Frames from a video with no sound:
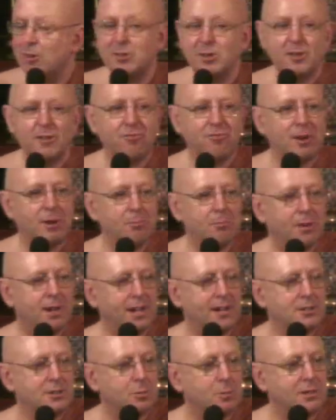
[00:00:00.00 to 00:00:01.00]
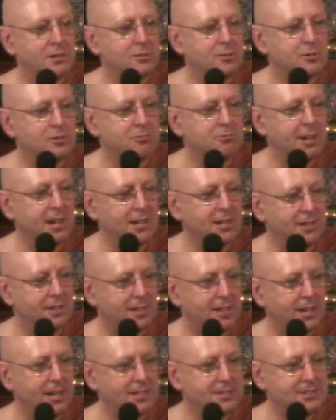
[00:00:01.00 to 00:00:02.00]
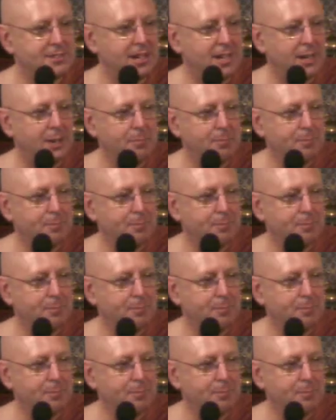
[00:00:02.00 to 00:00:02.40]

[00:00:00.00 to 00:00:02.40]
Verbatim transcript: the front page of the West Australian the next day.